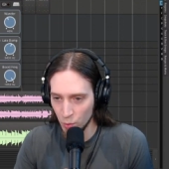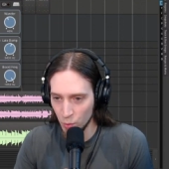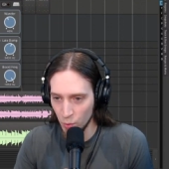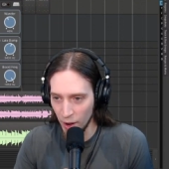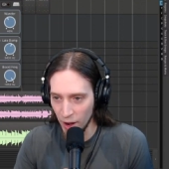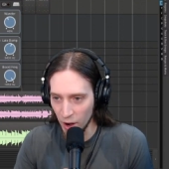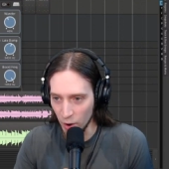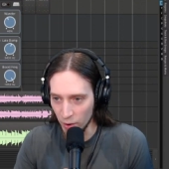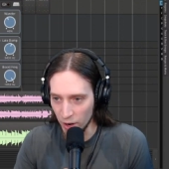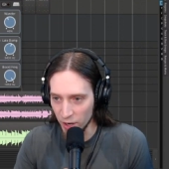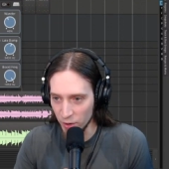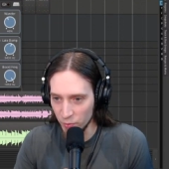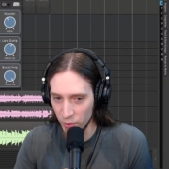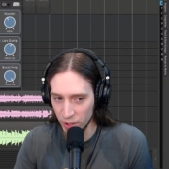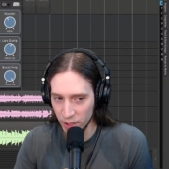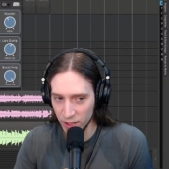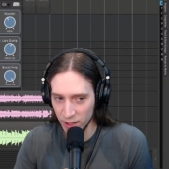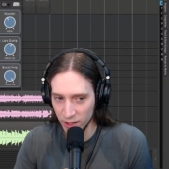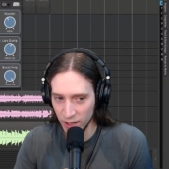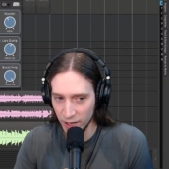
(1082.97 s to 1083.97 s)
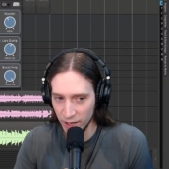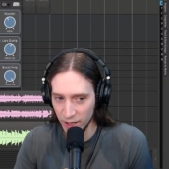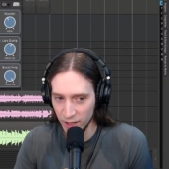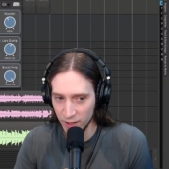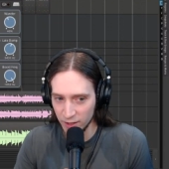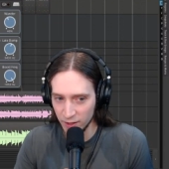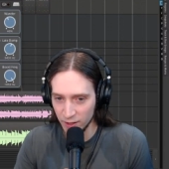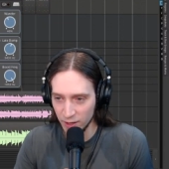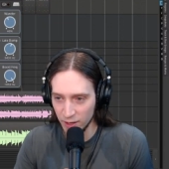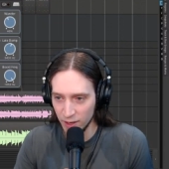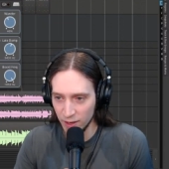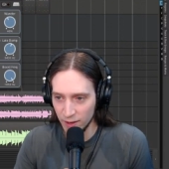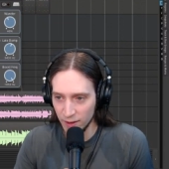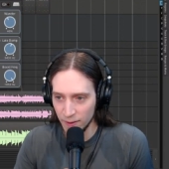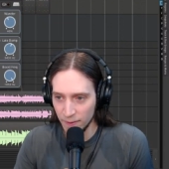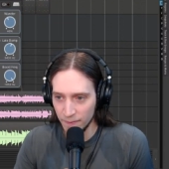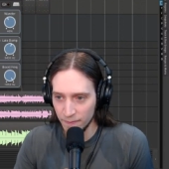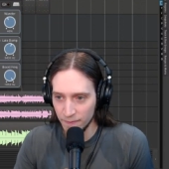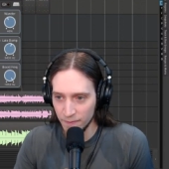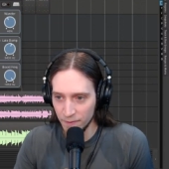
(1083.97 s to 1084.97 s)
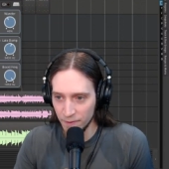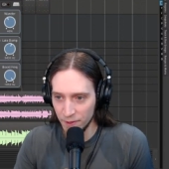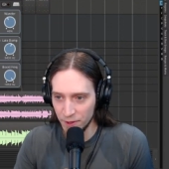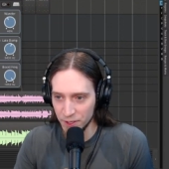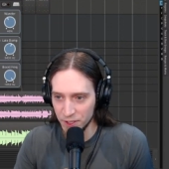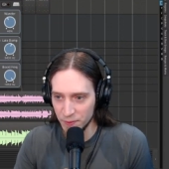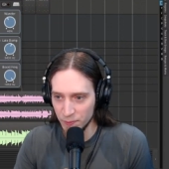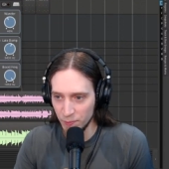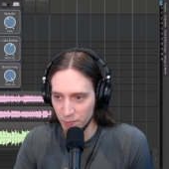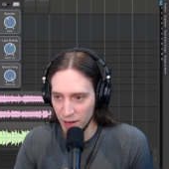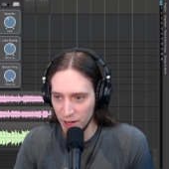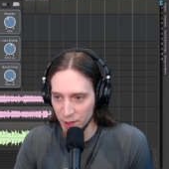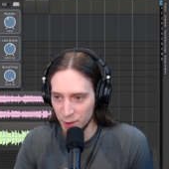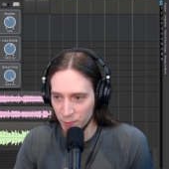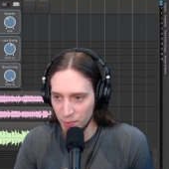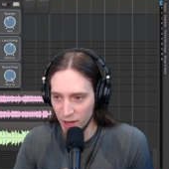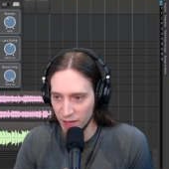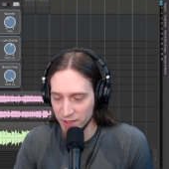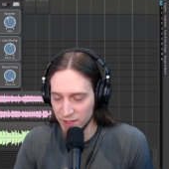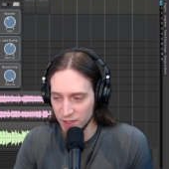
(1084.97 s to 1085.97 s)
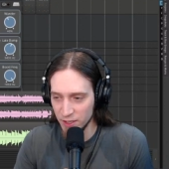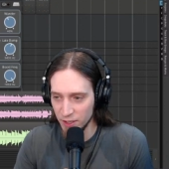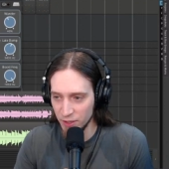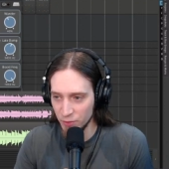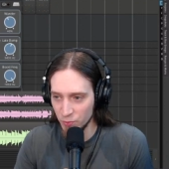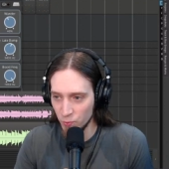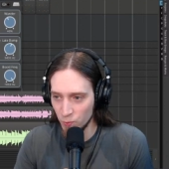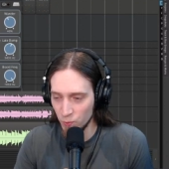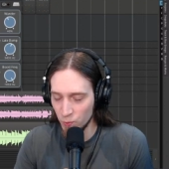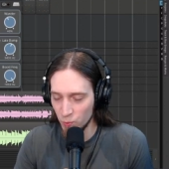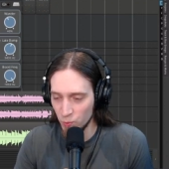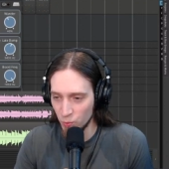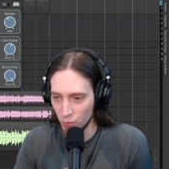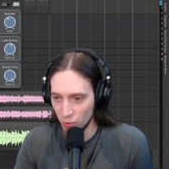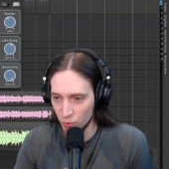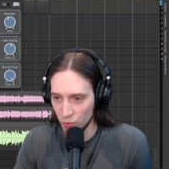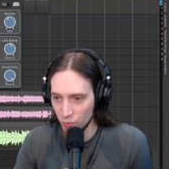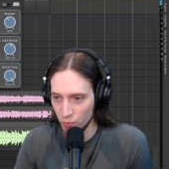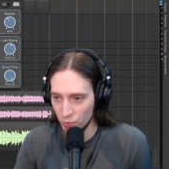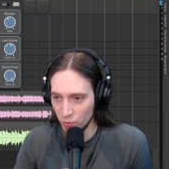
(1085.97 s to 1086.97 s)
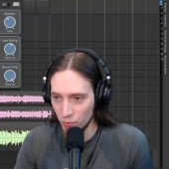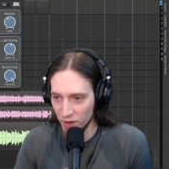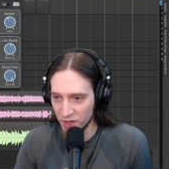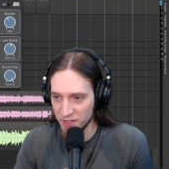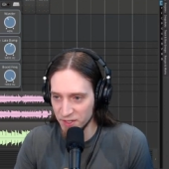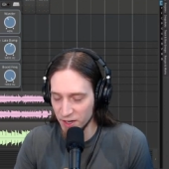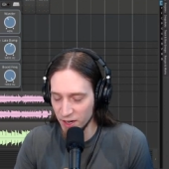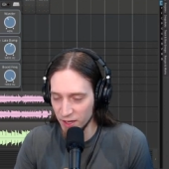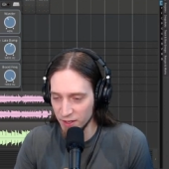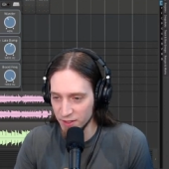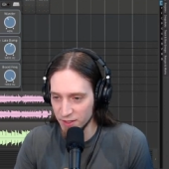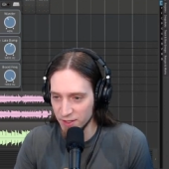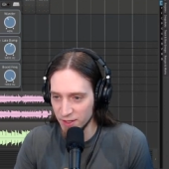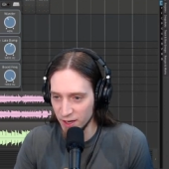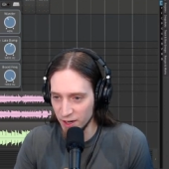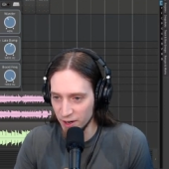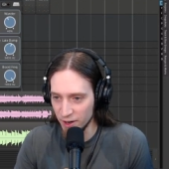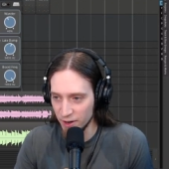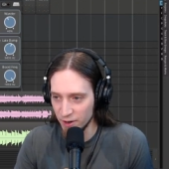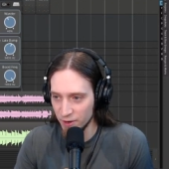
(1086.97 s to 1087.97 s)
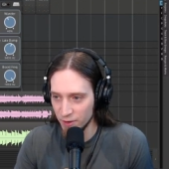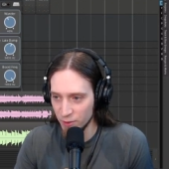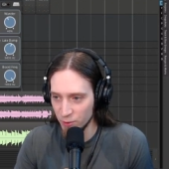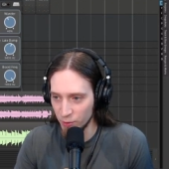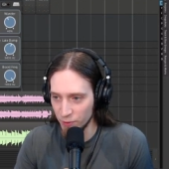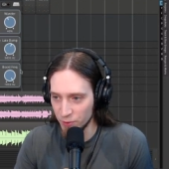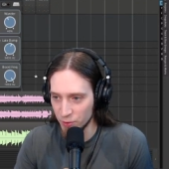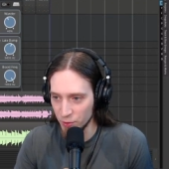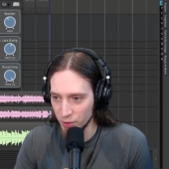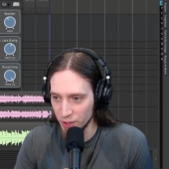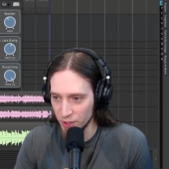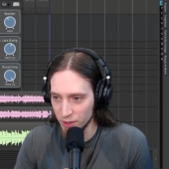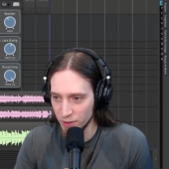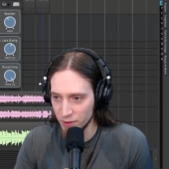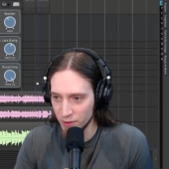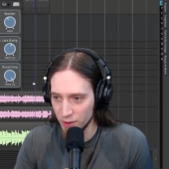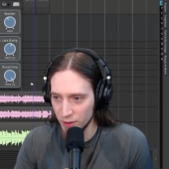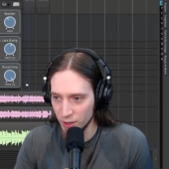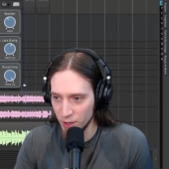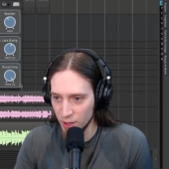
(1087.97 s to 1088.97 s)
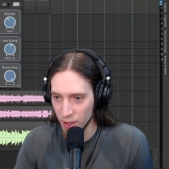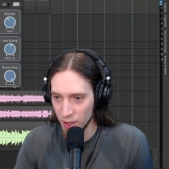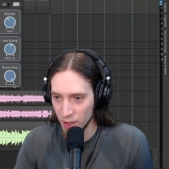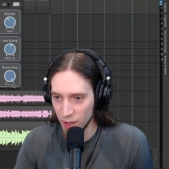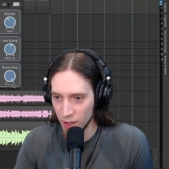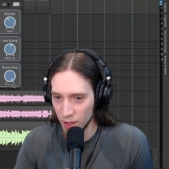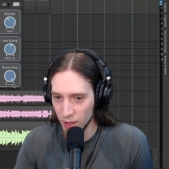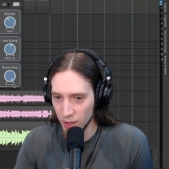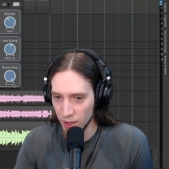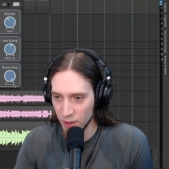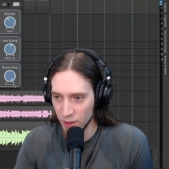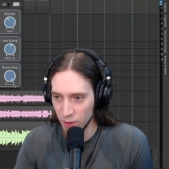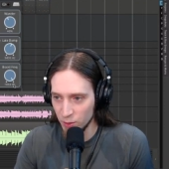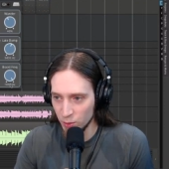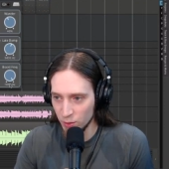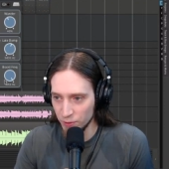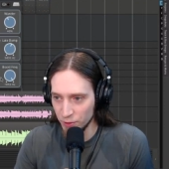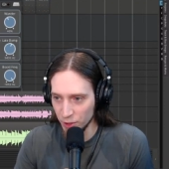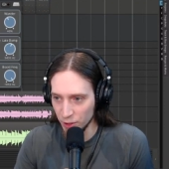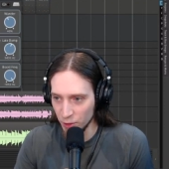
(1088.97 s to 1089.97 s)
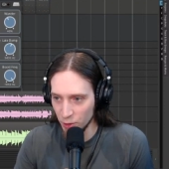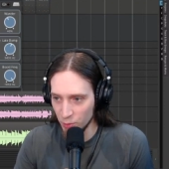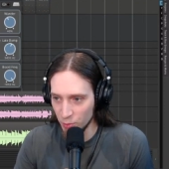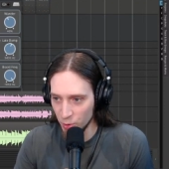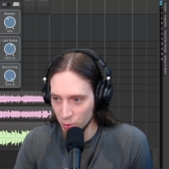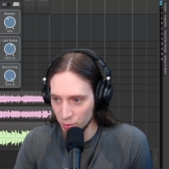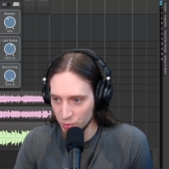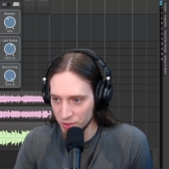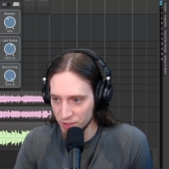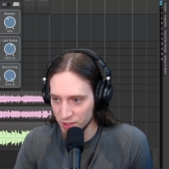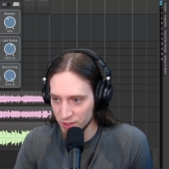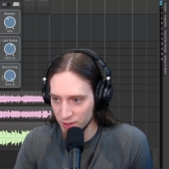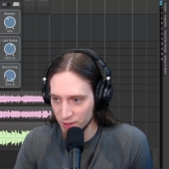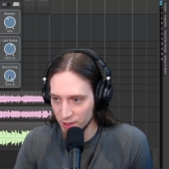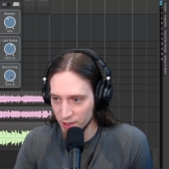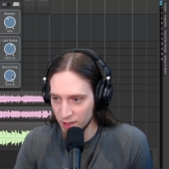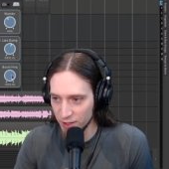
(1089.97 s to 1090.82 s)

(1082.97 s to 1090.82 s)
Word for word: Wow, I really like this bandpassy resonance there we've created with a low boost.